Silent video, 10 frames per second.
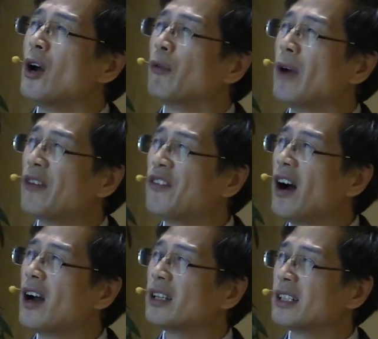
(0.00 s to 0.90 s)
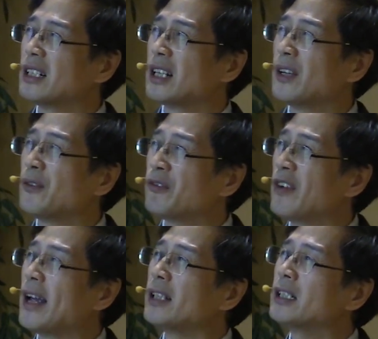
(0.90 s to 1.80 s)
were found in the
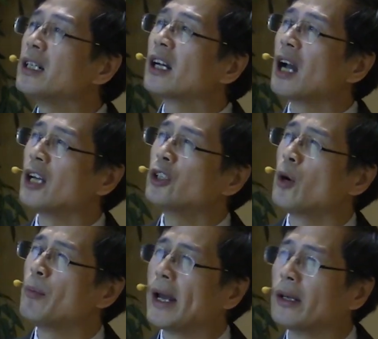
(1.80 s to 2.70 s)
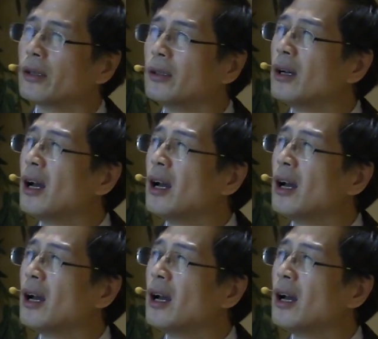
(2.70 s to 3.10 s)
fresh culture media,